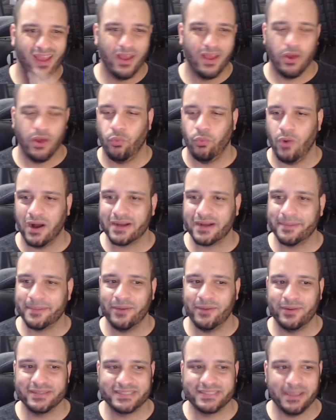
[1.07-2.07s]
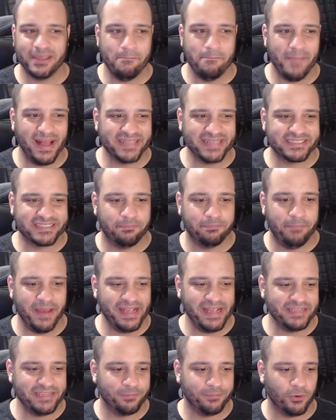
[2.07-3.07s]
Welcome everyone to Mets
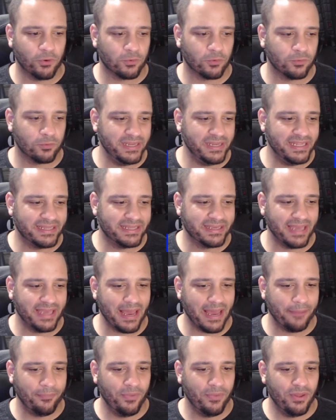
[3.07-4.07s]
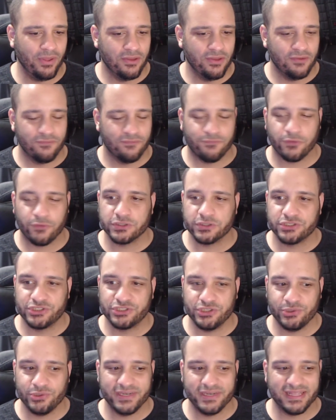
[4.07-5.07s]
Baseball Recap for
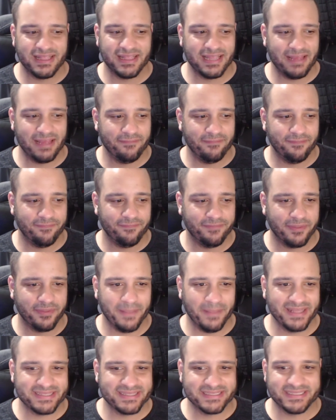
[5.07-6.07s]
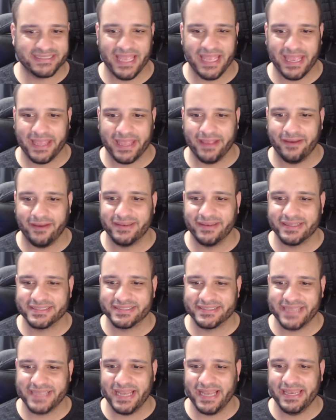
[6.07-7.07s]
June 11th. The Mets taking on the
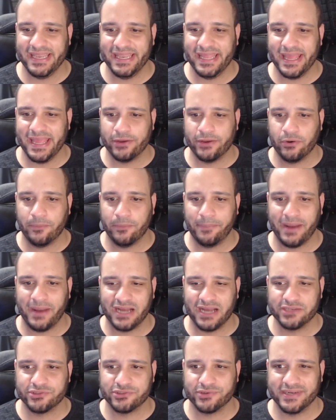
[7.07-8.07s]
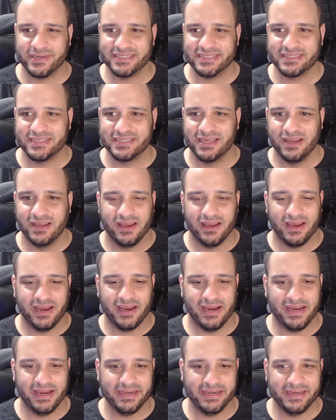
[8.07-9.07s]
San Diego Padres.
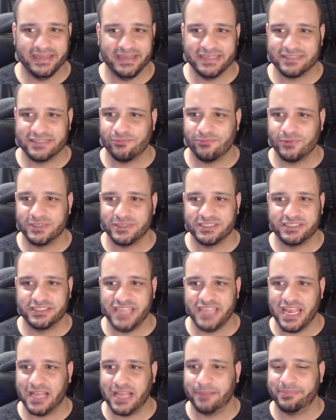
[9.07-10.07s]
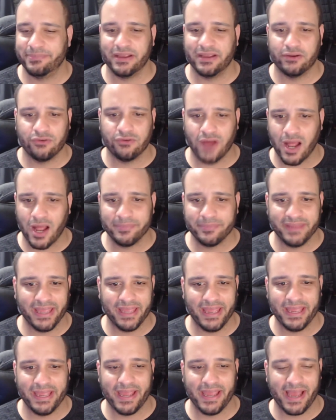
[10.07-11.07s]
And this was Jacob DeGrom
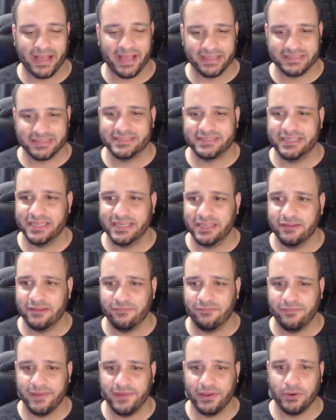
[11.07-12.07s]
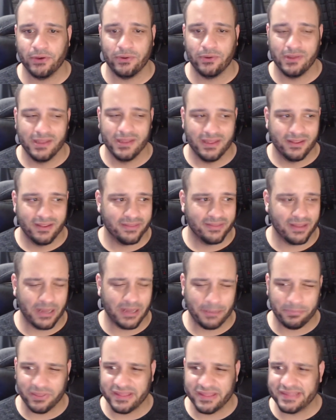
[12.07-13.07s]
Day at Citi Field. I
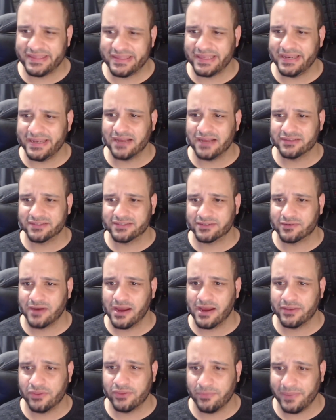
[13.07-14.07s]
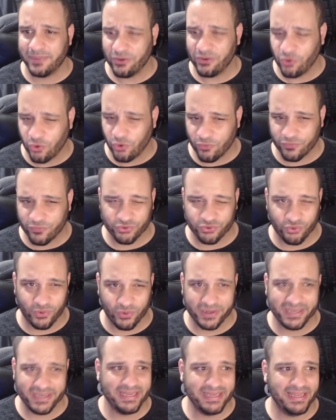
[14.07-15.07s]
believe they announced the crowd to be over
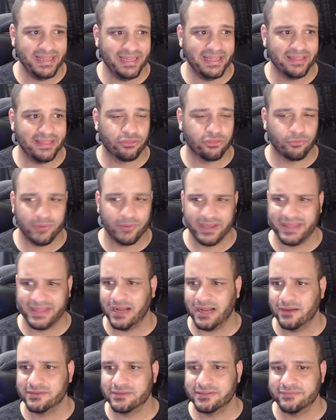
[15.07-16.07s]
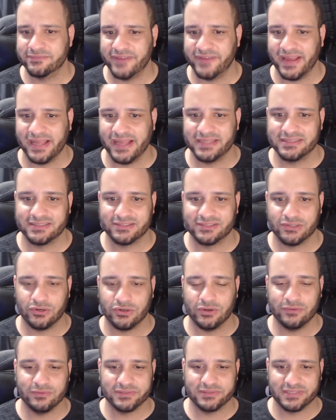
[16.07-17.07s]
23,000 fans.
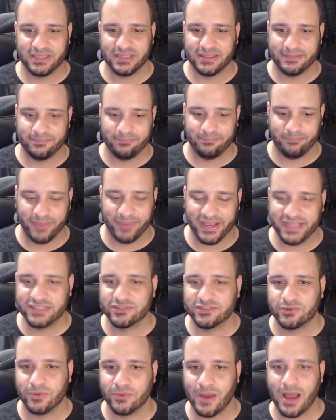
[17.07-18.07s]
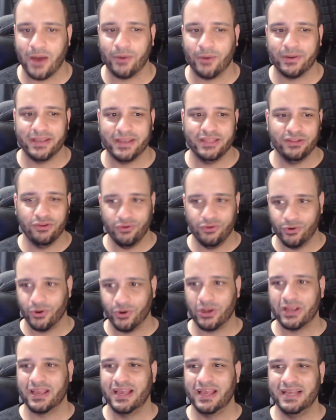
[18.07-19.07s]
So it was the biggest crowd in New
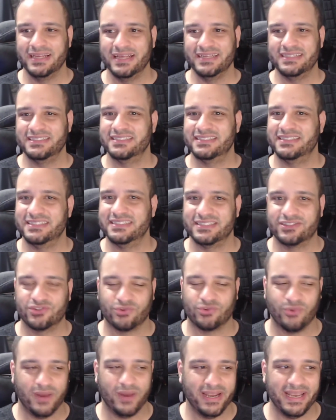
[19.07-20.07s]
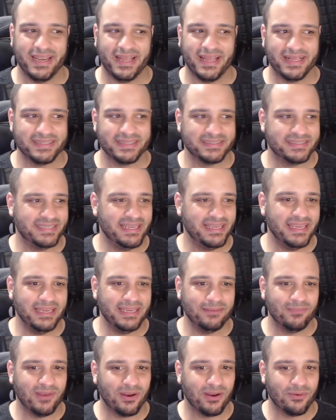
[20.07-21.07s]
York since
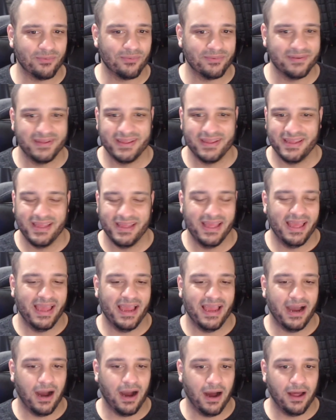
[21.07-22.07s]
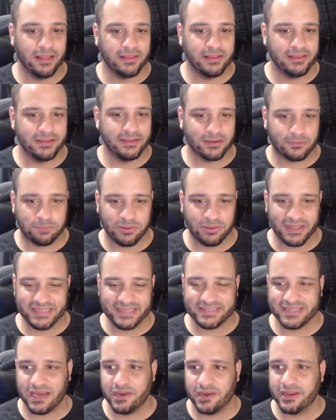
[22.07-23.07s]
2019. The place
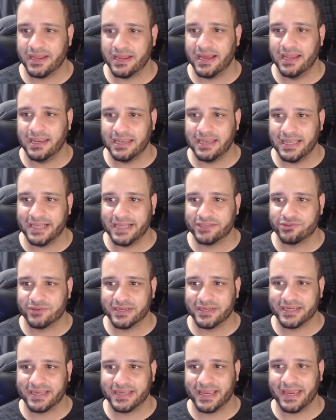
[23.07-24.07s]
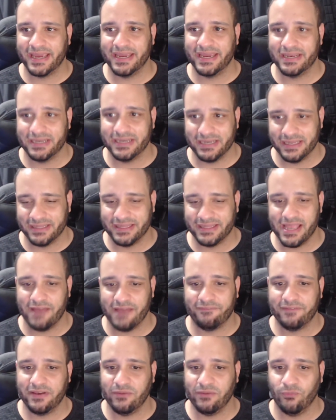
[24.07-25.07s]
sounded electric, and it
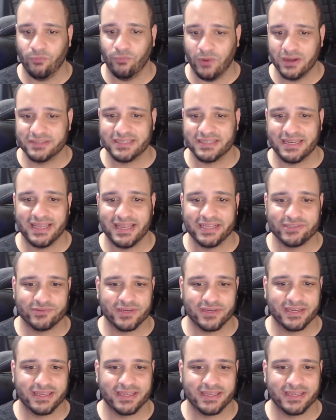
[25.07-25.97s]
definitely was electric.